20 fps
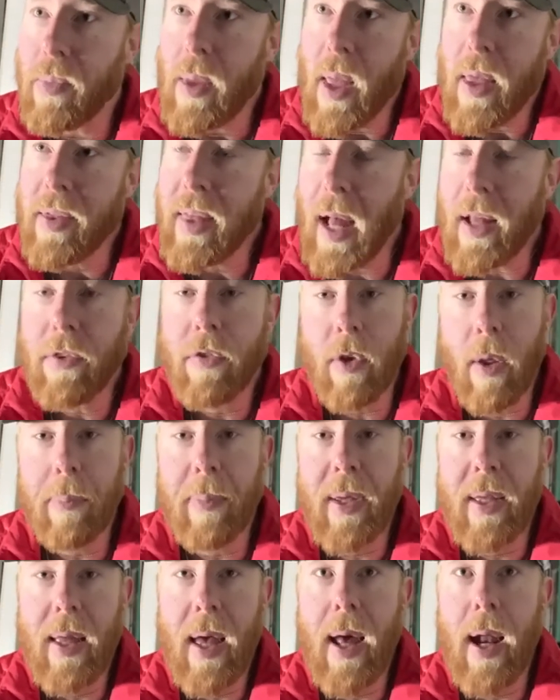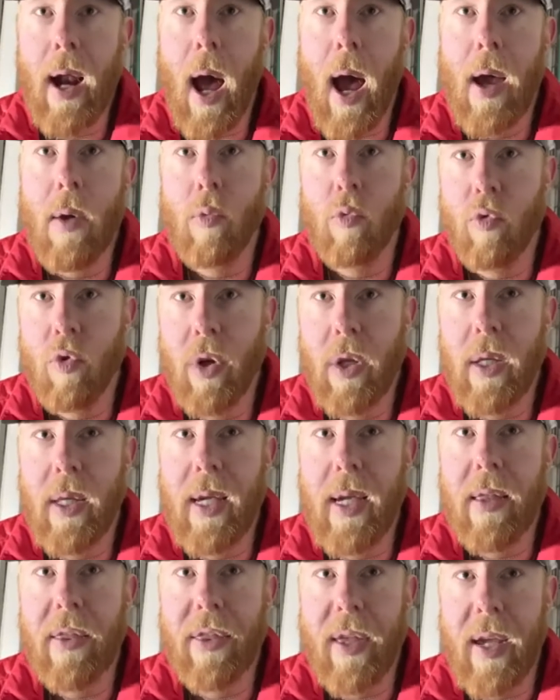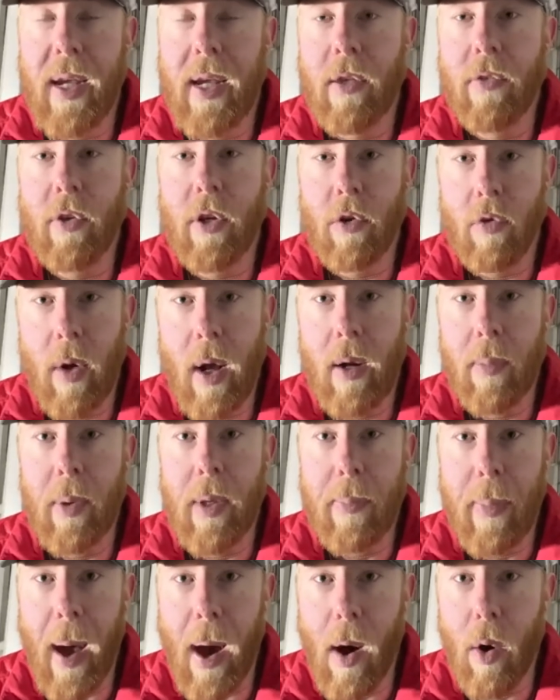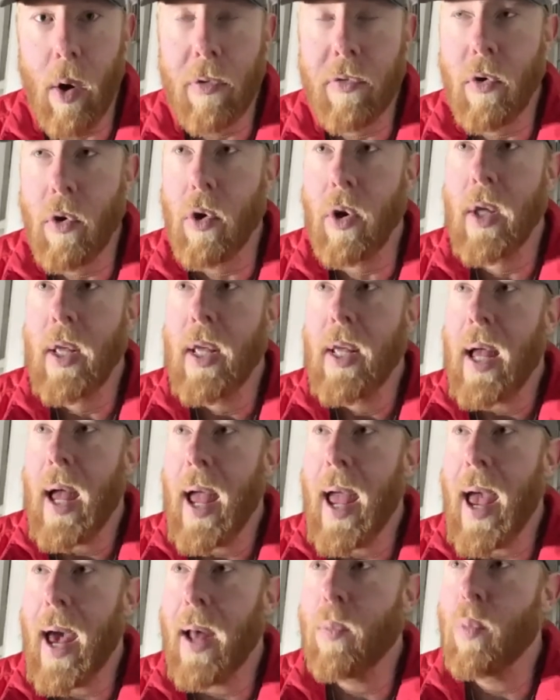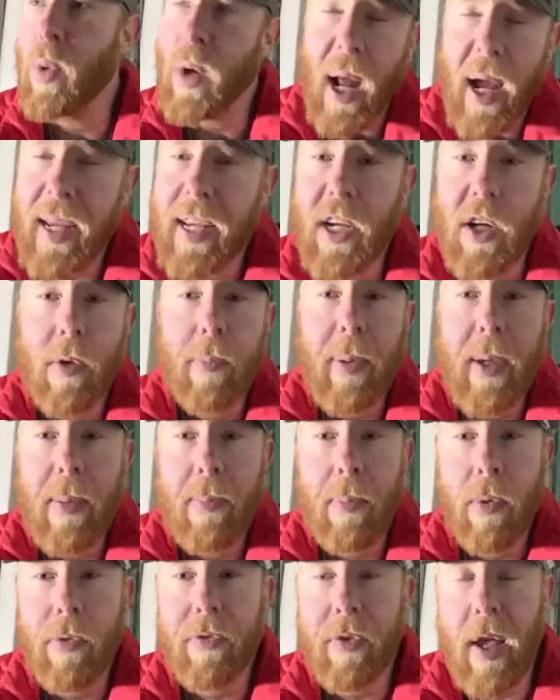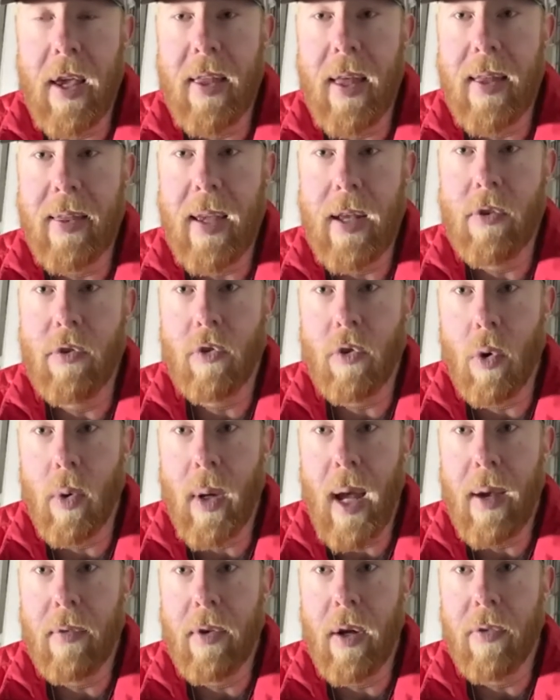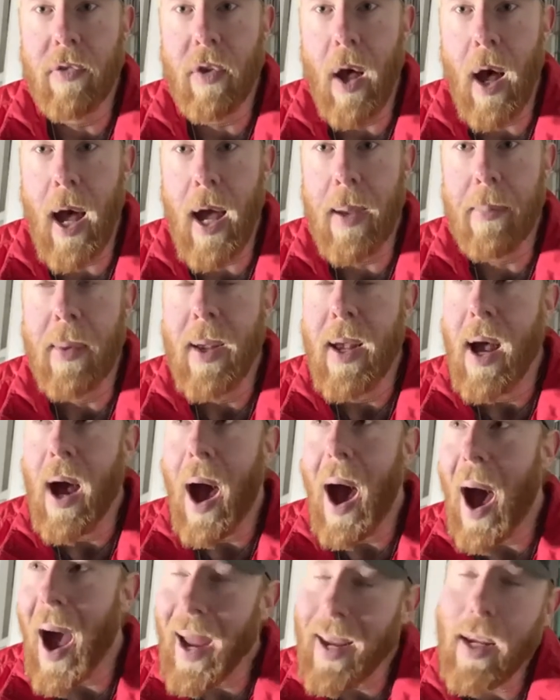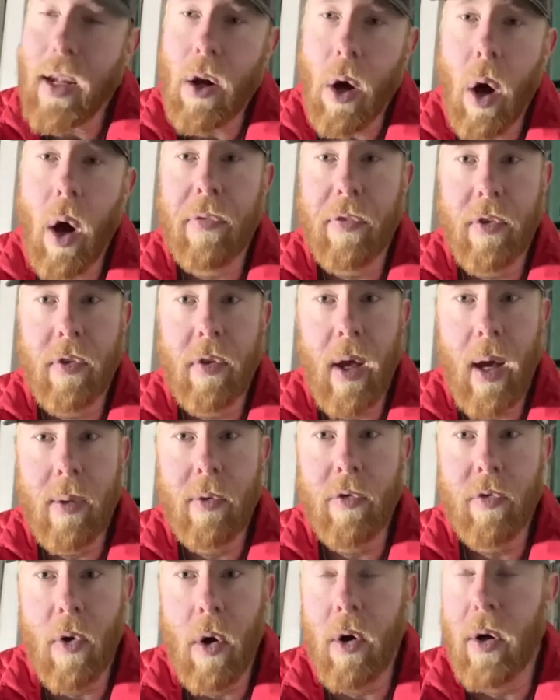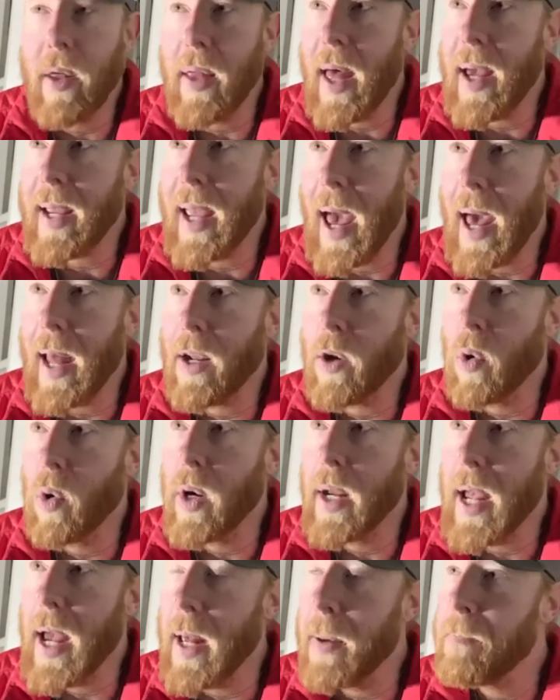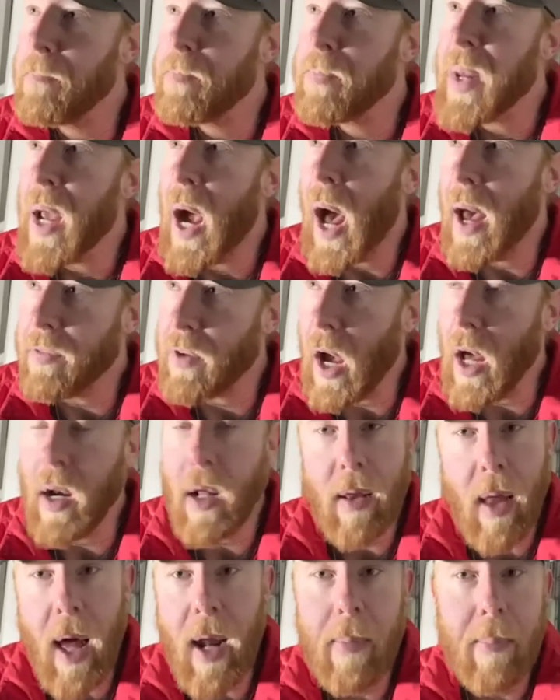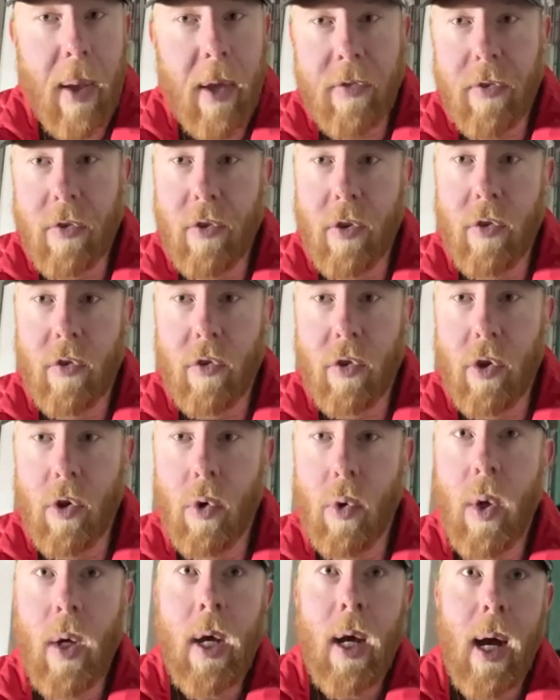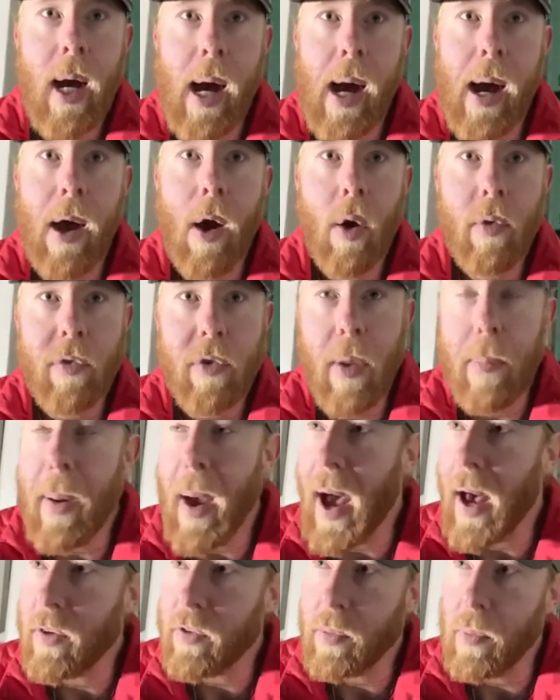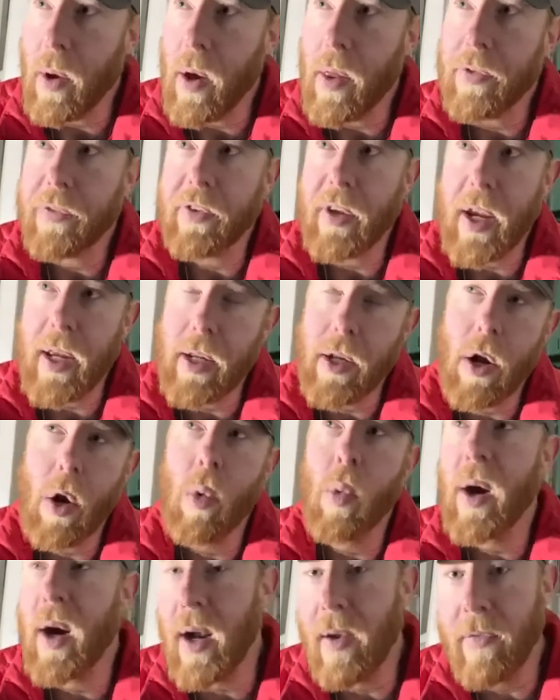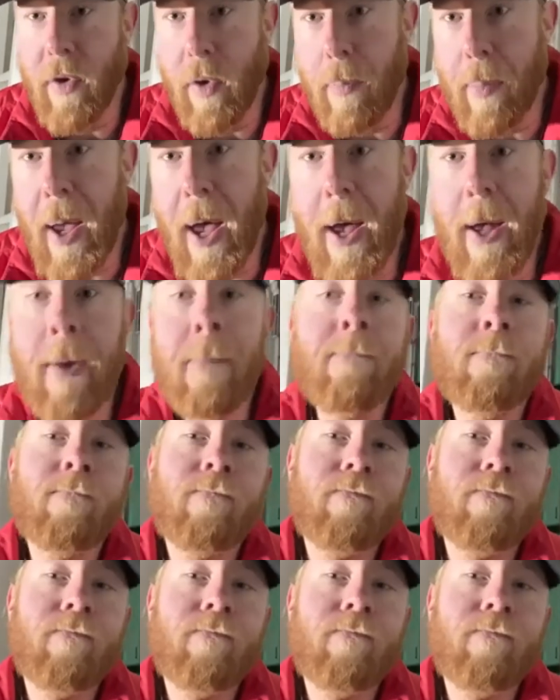that's something that I really think is incredibly powerful. And when I hear people say that they just don't have enough time, I can oftentimes fall into that category. And I've gotten a lot of messages too over the past month saying, where have you been?